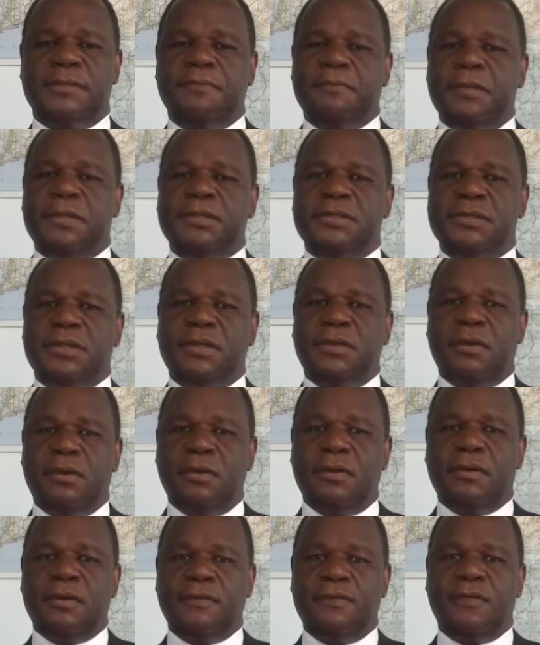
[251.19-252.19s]
it means that
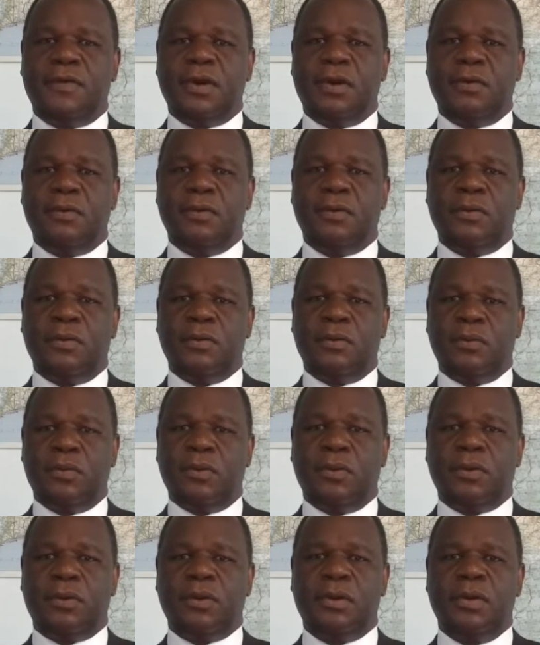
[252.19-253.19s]
all of our
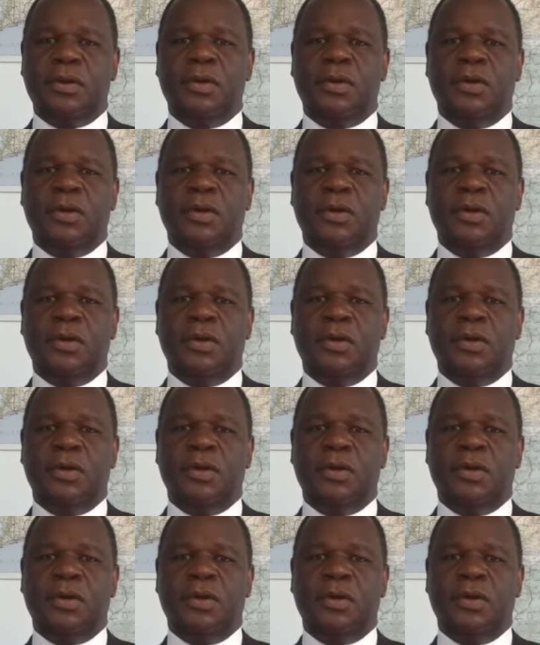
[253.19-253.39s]
work